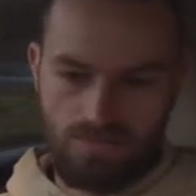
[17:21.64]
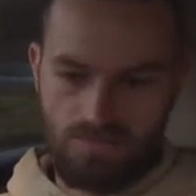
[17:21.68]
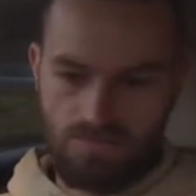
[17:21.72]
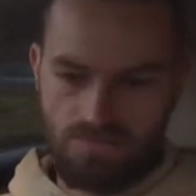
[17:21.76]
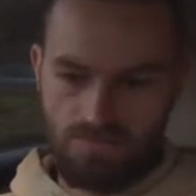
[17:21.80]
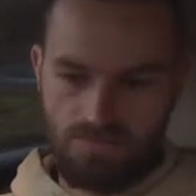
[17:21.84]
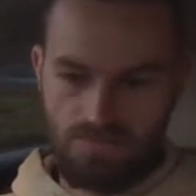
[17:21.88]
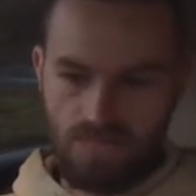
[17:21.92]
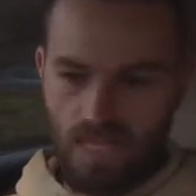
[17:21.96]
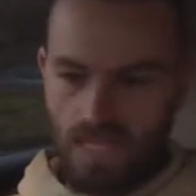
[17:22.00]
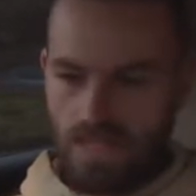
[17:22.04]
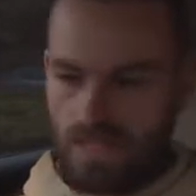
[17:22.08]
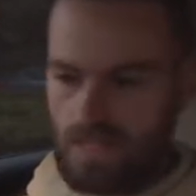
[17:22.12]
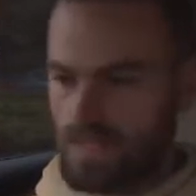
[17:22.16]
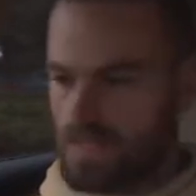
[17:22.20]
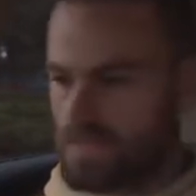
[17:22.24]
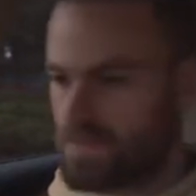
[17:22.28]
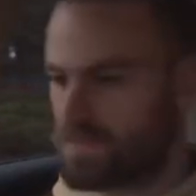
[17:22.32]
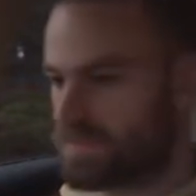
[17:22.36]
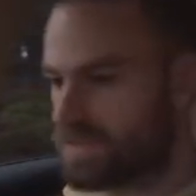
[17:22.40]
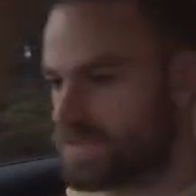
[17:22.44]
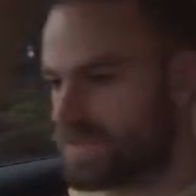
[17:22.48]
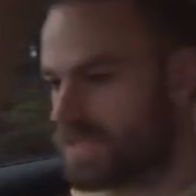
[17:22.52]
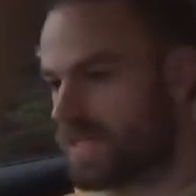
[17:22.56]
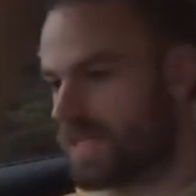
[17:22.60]

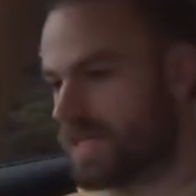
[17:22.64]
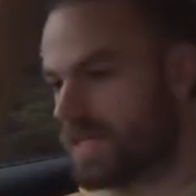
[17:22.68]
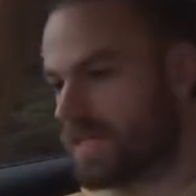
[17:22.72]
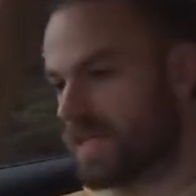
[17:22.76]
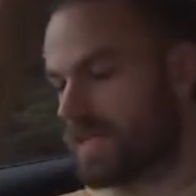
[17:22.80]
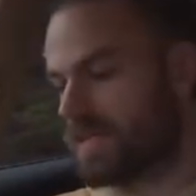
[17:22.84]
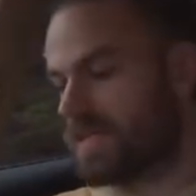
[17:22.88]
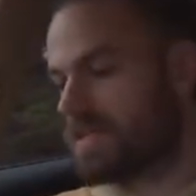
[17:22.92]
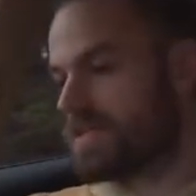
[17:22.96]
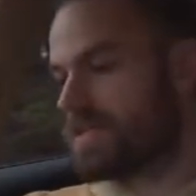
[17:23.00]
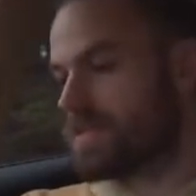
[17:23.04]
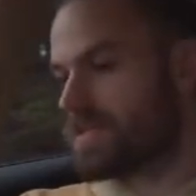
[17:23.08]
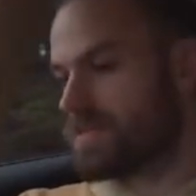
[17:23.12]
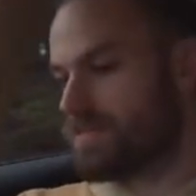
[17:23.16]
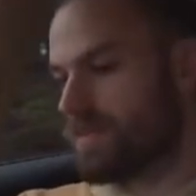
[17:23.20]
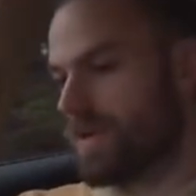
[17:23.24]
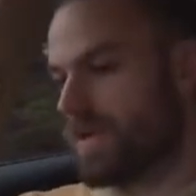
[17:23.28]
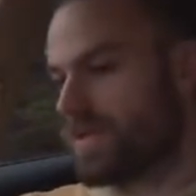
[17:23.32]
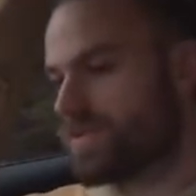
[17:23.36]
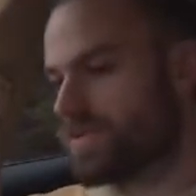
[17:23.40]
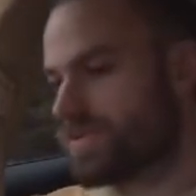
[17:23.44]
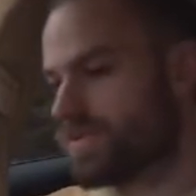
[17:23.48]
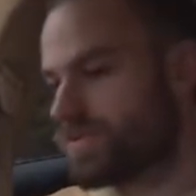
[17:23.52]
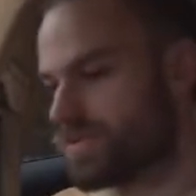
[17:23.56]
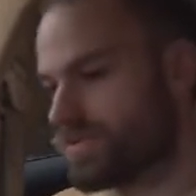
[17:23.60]
Nothing particularly
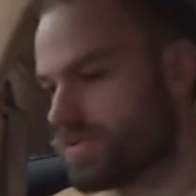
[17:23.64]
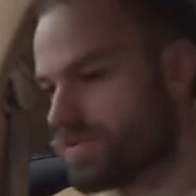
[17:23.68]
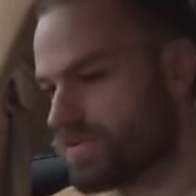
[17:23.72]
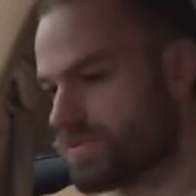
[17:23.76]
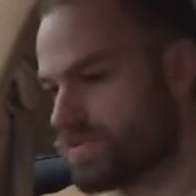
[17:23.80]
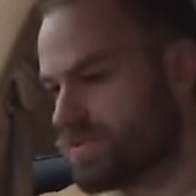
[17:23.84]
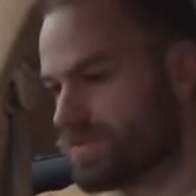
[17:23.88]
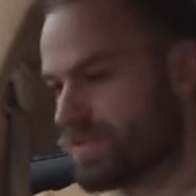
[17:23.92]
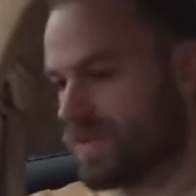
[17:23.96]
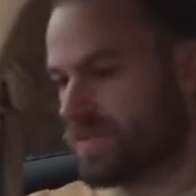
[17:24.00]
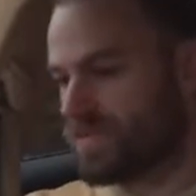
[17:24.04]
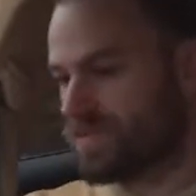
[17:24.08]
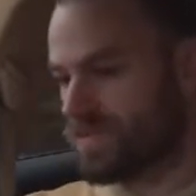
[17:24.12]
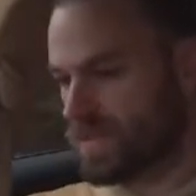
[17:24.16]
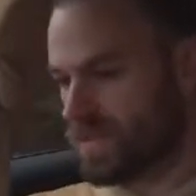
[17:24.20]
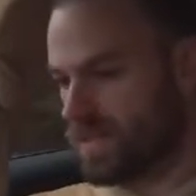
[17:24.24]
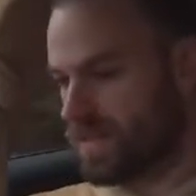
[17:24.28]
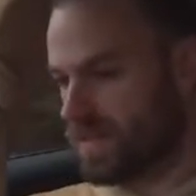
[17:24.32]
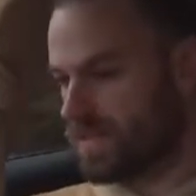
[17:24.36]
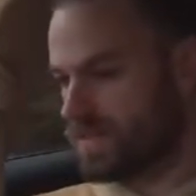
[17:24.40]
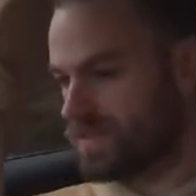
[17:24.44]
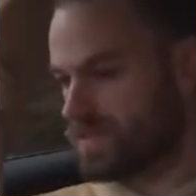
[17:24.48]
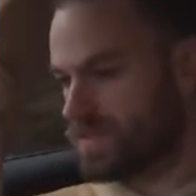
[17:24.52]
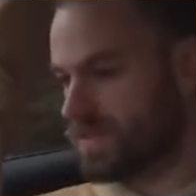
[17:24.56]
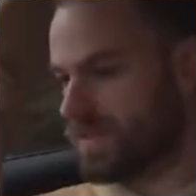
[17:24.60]
special with
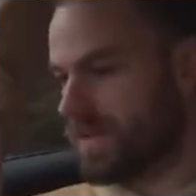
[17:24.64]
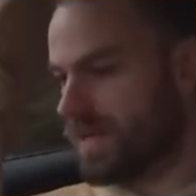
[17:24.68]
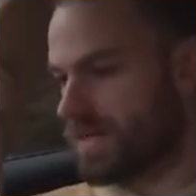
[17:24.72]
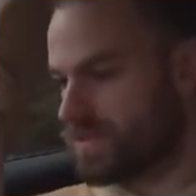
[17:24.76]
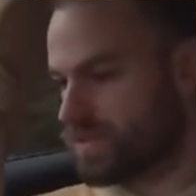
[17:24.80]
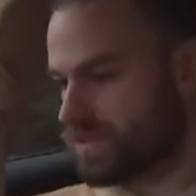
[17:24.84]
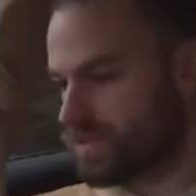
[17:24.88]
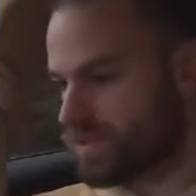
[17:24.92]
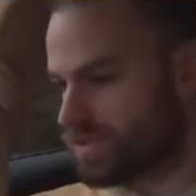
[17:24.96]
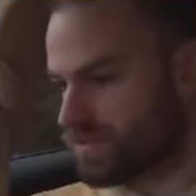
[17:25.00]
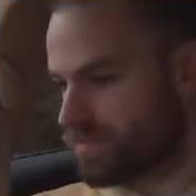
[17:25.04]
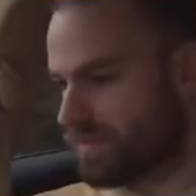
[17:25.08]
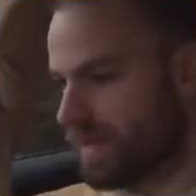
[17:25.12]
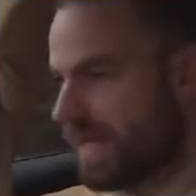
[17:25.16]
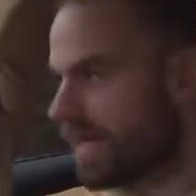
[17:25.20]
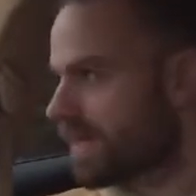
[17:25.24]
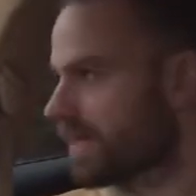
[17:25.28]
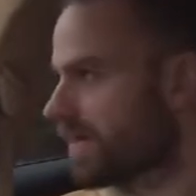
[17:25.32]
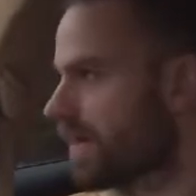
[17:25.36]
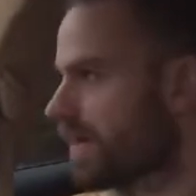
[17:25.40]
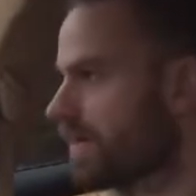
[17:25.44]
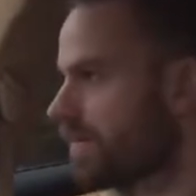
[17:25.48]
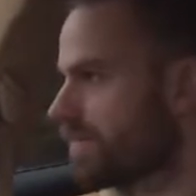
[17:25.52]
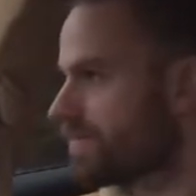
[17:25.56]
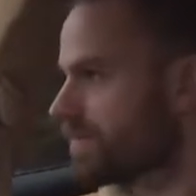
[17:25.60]
regards to actual spec
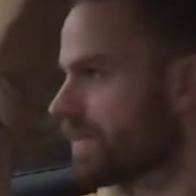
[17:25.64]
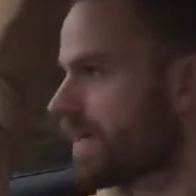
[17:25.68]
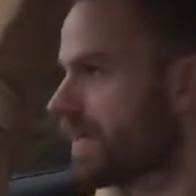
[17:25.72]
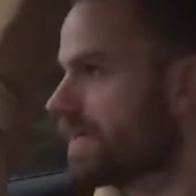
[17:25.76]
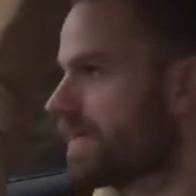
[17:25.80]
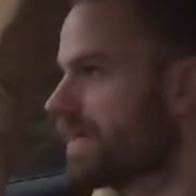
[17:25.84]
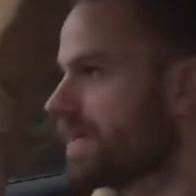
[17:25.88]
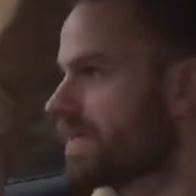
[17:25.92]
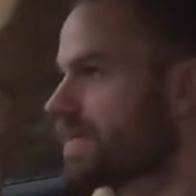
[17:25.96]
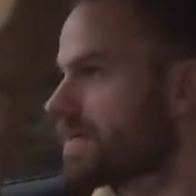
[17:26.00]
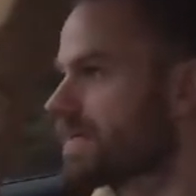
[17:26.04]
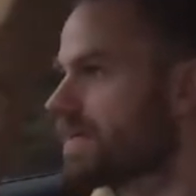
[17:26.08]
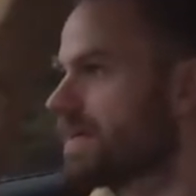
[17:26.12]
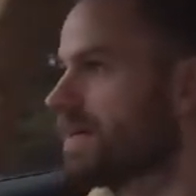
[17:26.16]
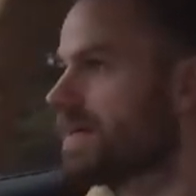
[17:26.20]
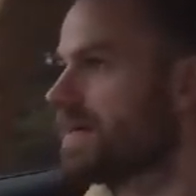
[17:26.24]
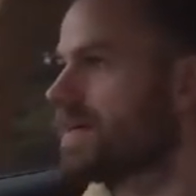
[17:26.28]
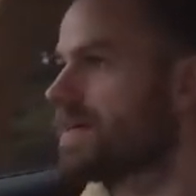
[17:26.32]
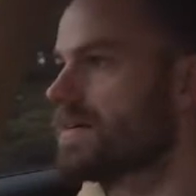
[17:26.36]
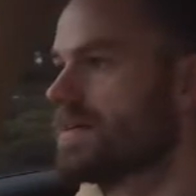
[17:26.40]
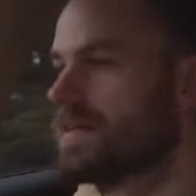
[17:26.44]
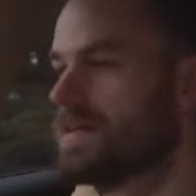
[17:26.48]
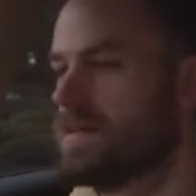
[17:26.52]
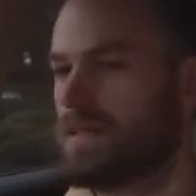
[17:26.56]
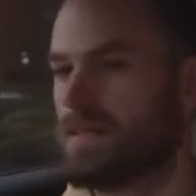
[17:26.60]
over any other
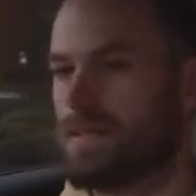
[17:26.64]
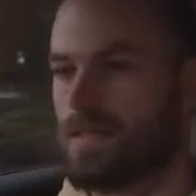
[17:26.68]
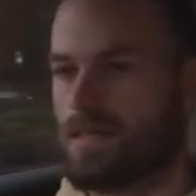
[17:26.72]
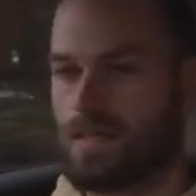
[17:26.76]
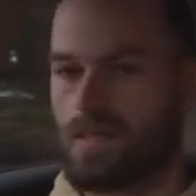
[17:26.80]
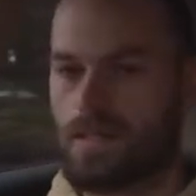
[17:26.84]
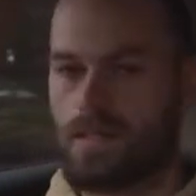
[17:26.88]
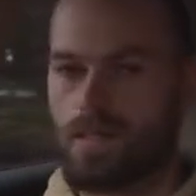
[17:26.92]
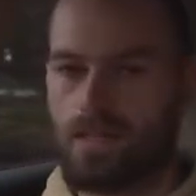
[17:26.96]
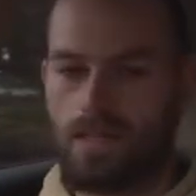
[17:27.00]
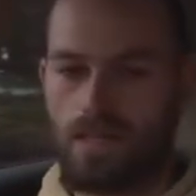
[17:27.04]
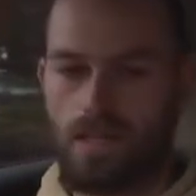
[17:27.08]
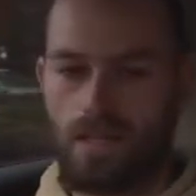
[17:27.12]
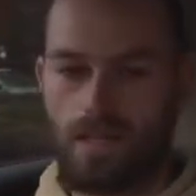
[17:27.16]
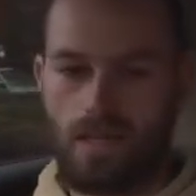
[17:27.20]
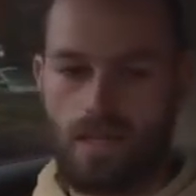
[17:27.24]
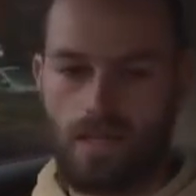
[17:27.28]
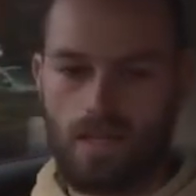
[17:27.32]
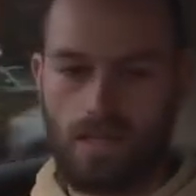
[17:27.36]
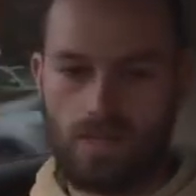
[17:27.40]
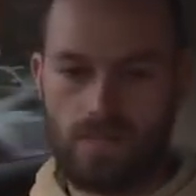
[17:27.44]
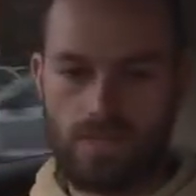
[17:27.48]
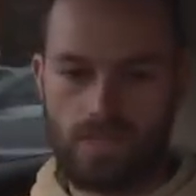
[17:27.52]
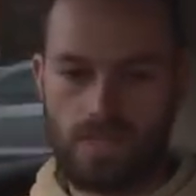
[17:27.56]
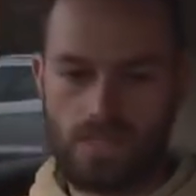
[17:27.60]
car
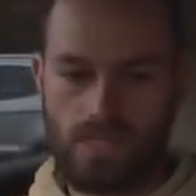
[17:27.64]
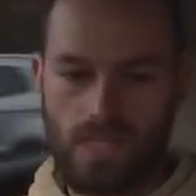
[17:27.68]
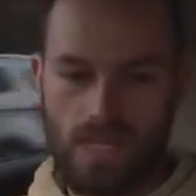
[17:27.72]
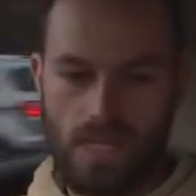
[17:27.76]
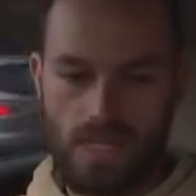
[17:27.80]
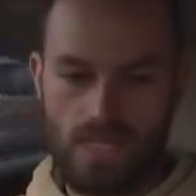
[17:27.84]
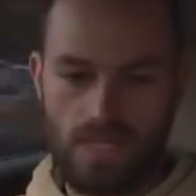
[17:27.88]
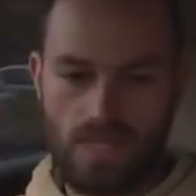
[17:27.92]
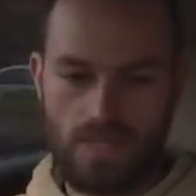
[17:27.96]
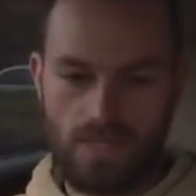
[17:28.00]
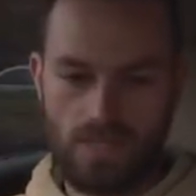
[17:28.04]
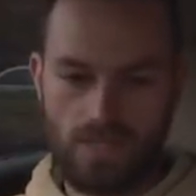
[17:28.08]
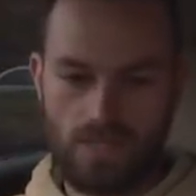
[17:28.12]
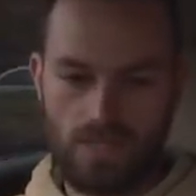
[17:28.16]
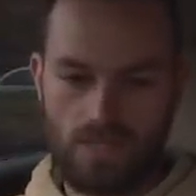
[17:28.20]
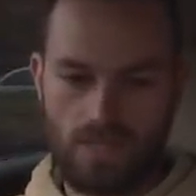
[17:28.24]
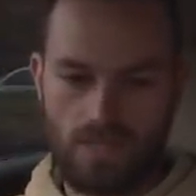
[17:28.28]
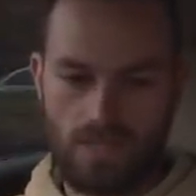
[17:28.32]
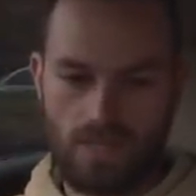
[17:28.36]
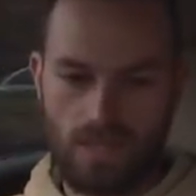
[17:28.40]
at this age.